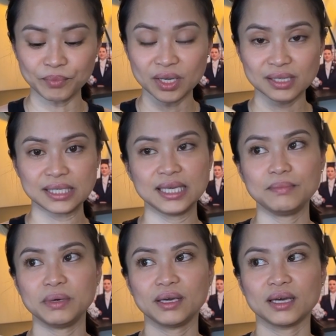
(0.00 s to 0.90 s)
C,
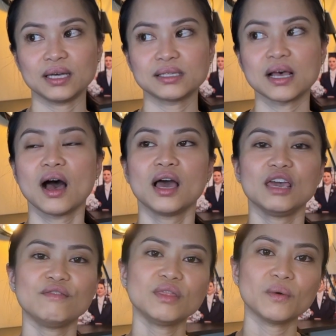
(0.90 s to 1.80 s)
because
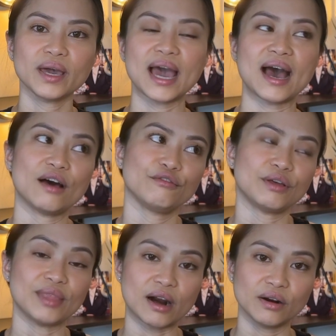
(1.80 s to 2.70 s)
even though I have
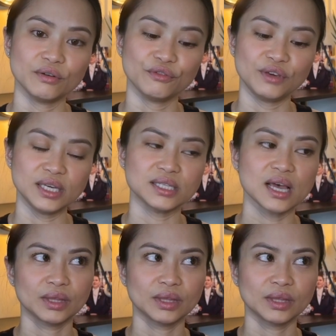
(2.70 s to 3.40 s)
narrow feet,